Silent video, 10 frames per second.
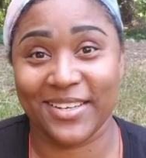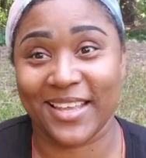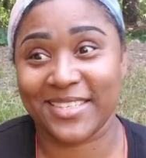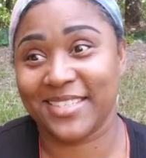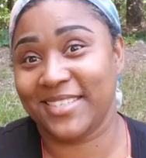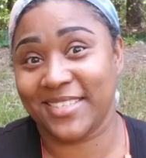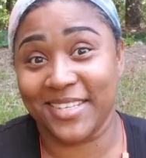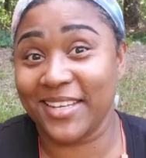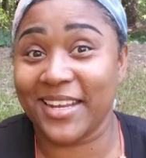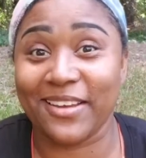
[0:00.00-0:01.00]
and I'm
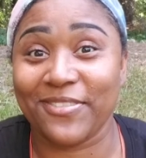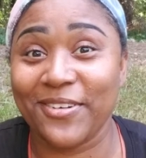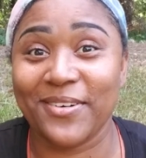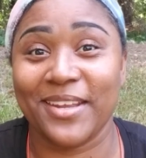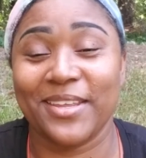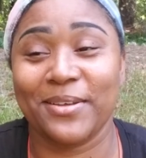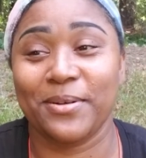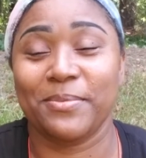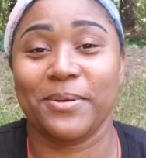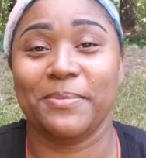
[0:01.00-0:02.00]
still not fluent in
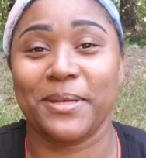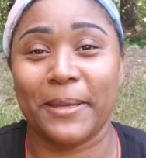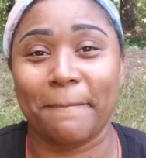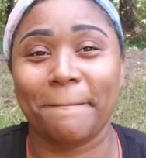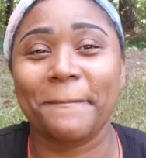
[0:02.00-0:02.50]
Yoruba, but